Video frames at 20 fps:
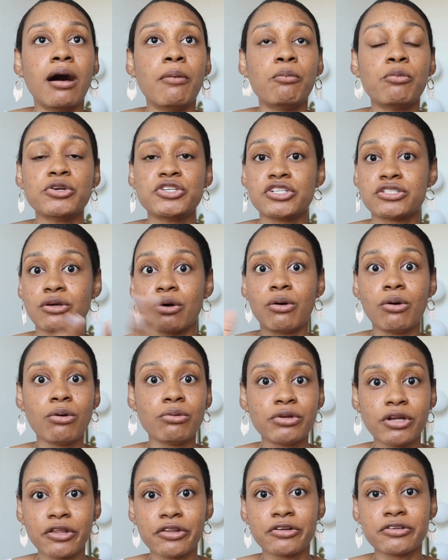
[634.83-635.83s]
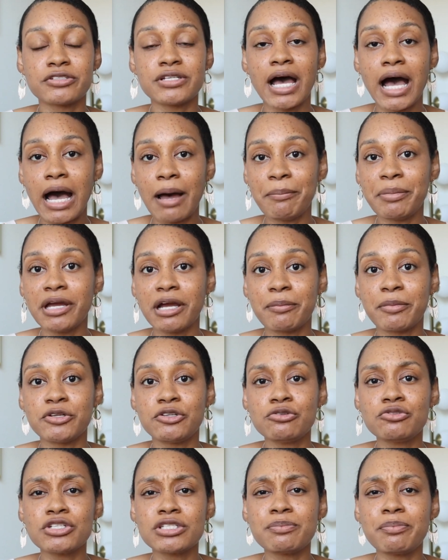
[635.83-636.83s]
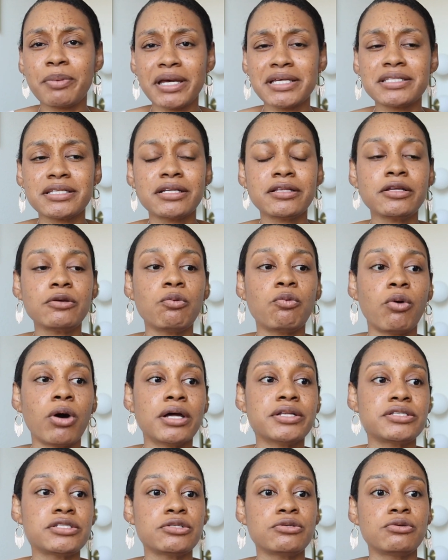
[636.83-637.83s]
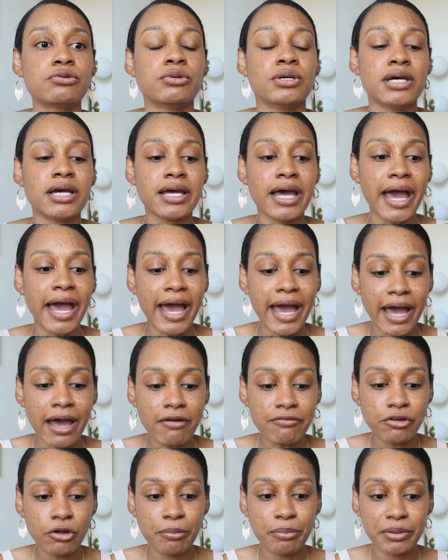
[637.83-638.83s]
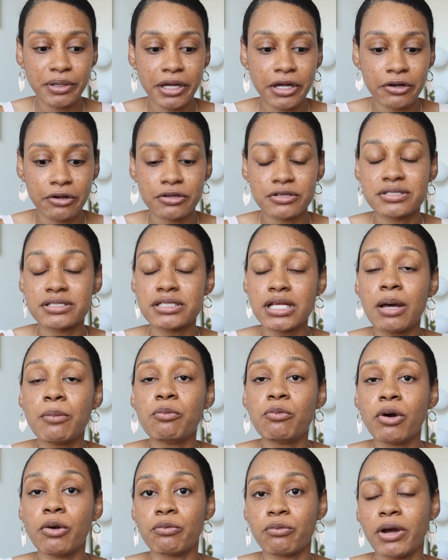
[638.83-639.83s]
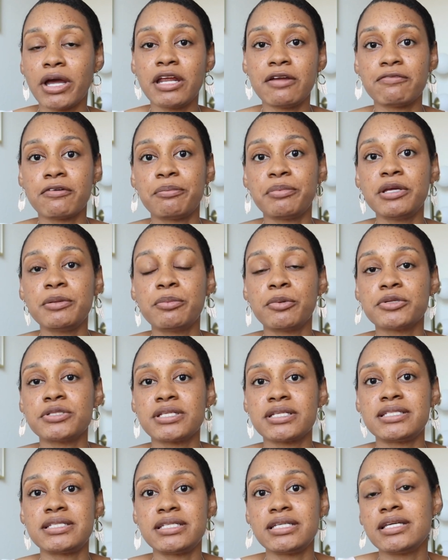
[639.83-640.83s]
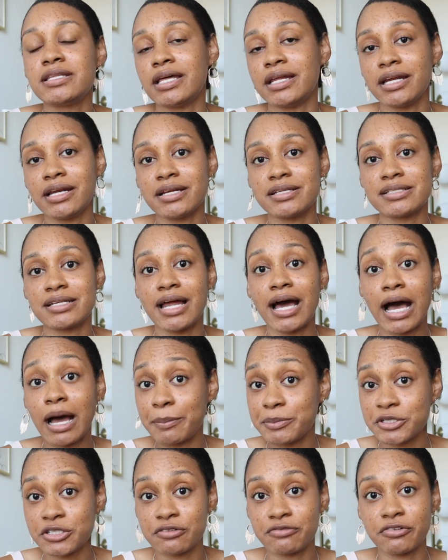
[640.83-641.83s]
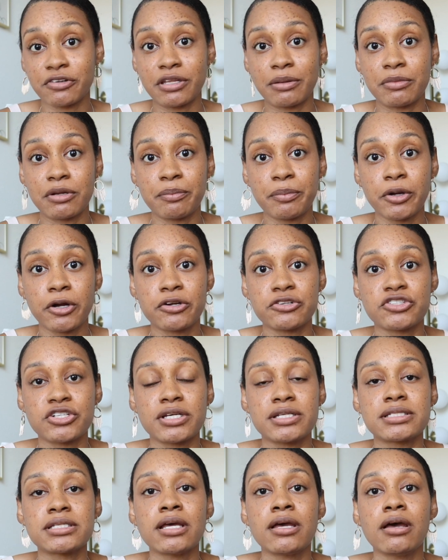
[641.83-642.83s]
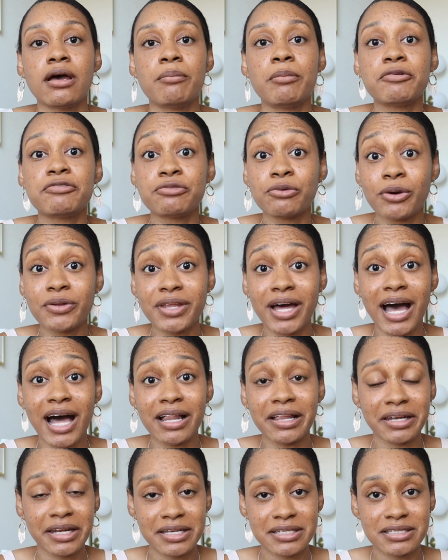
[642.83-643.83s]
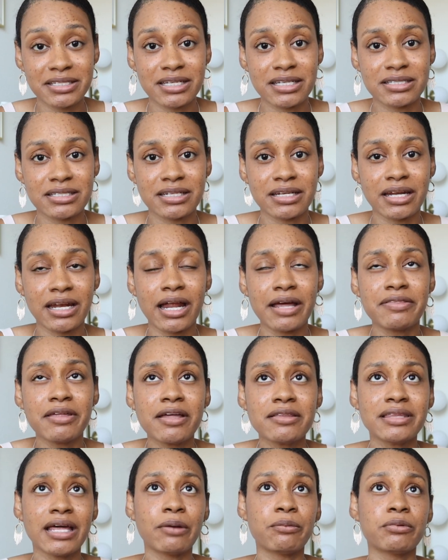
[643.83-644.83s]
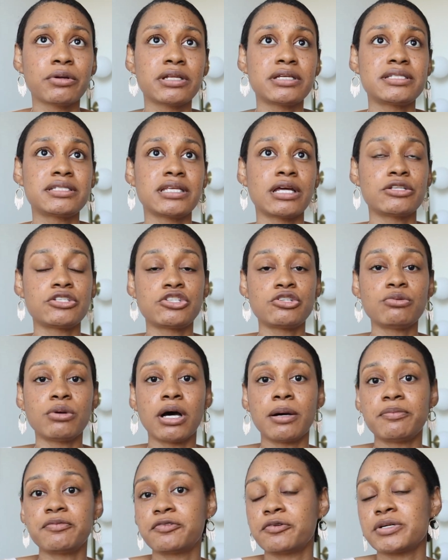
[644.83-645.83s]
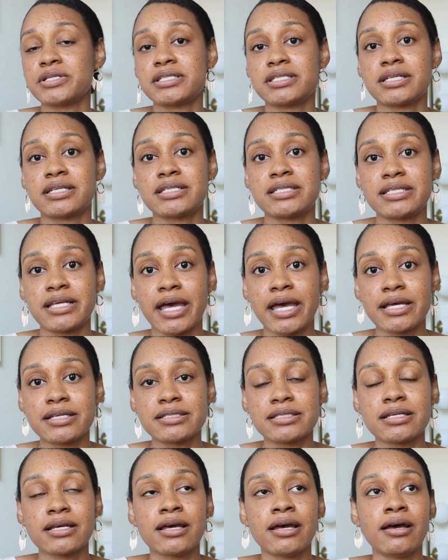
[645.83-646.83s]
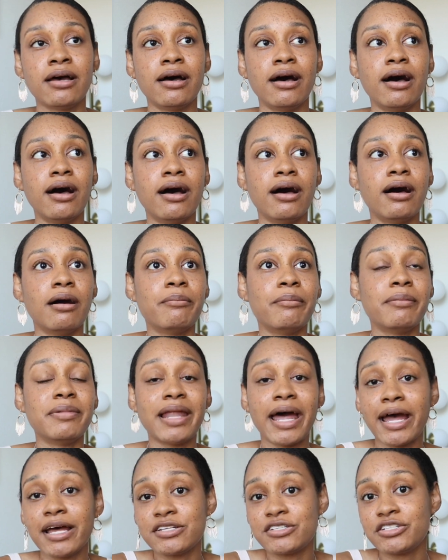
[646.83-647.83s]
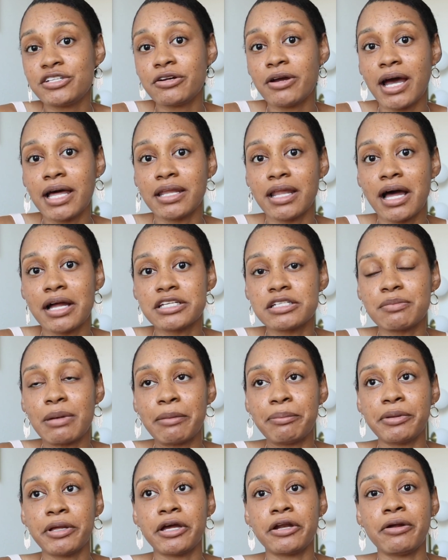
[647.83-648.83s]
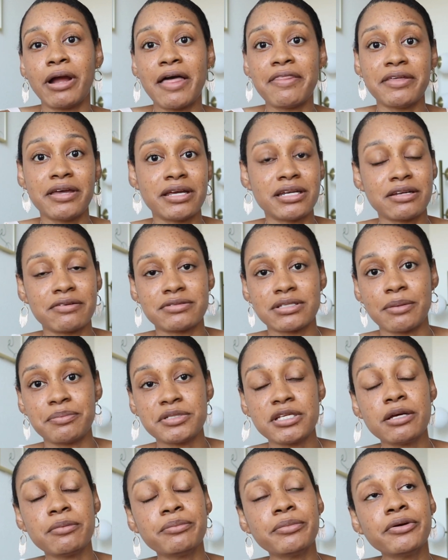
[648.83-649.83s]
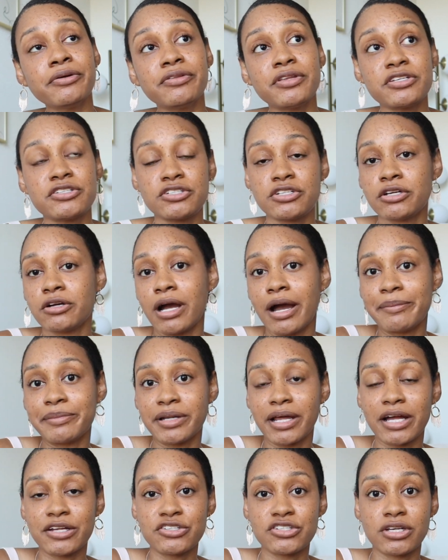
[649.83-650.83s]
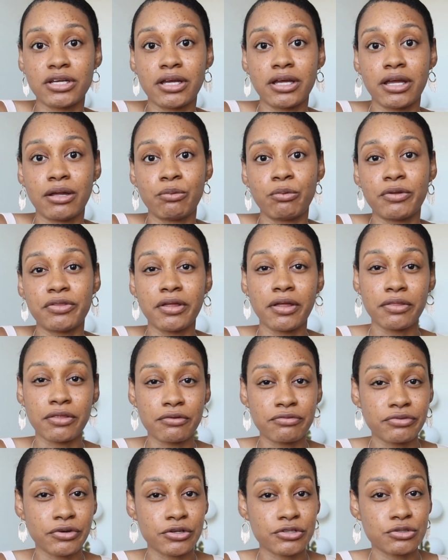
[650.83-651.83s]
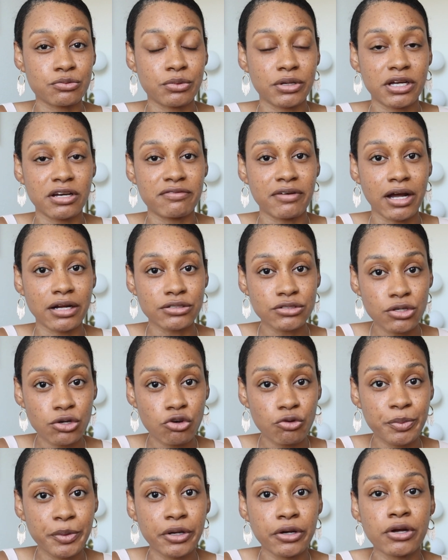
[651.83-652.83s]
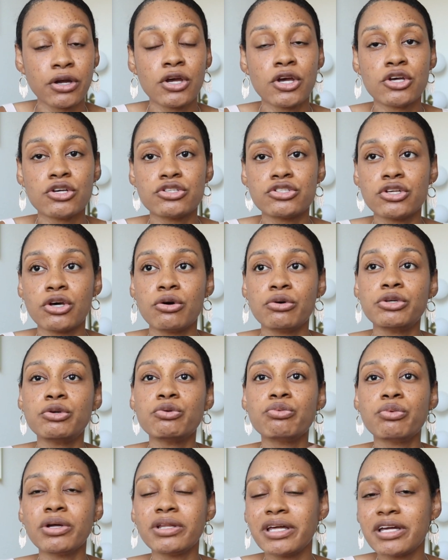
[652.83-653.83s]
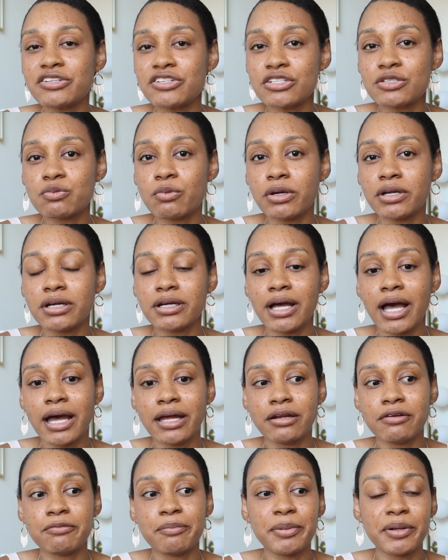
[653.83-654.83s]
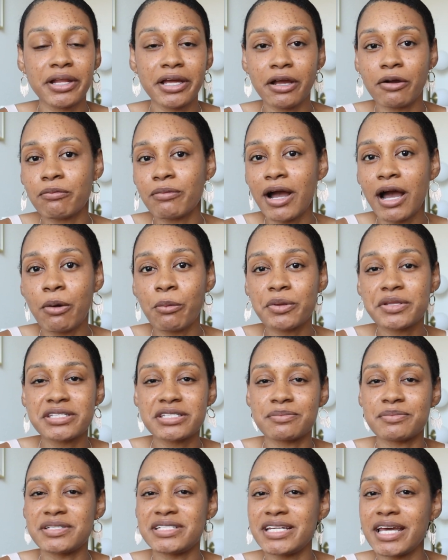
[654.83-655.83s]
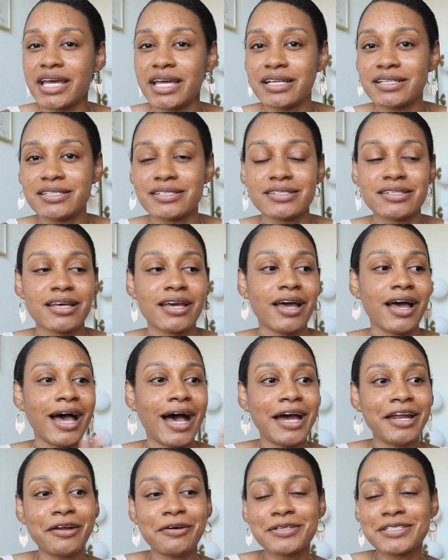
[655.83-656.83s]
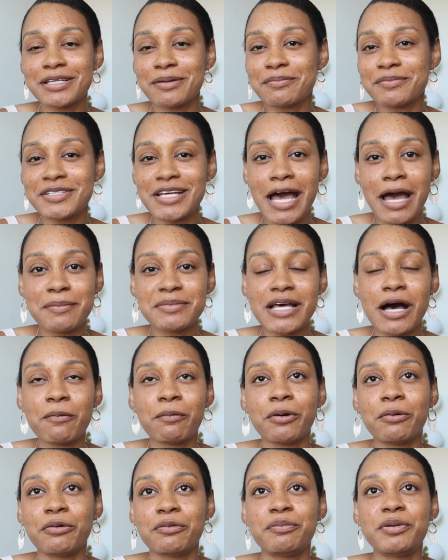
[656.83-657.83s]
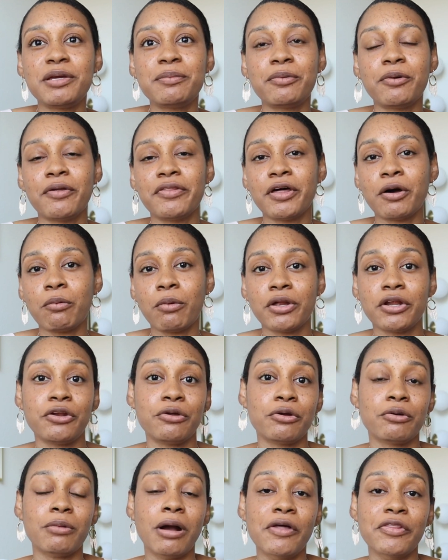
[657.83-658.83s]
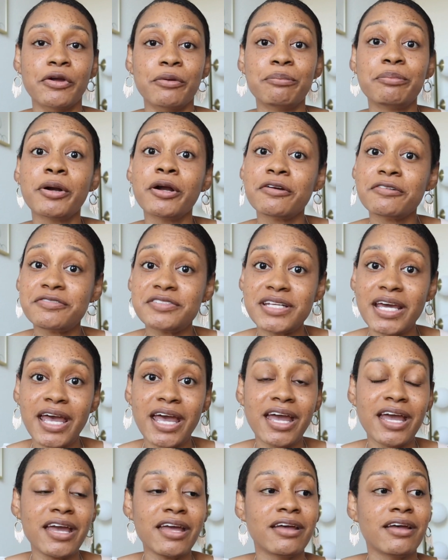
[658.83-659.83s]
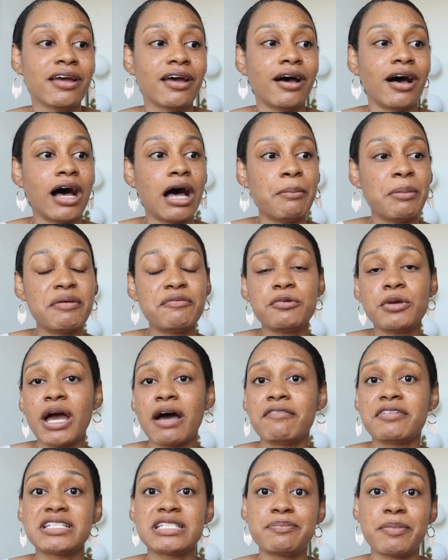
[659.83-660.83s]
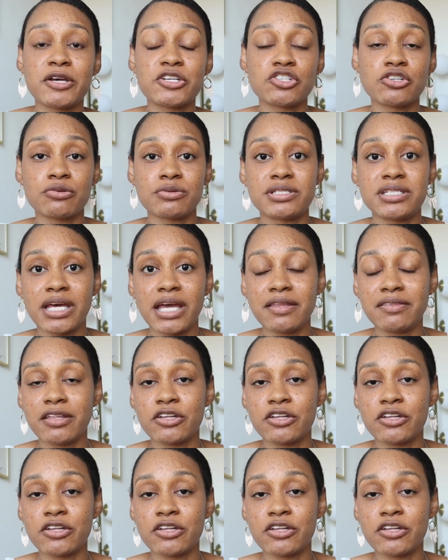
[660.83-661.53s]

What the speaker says: which is a whole nother topic, but you just basically want to have your planner somewhat ready for people to see that it is an option for them to purchase before the holiday season. And I think that really sets you up for success. Last year I launched my planner at the end of September. This year I'm launching it within the first week of October. So you really just want to kind of play around with some dates. I know sometimes I'll work with people and they'll want to do it around their birthday. Maybe you have a special date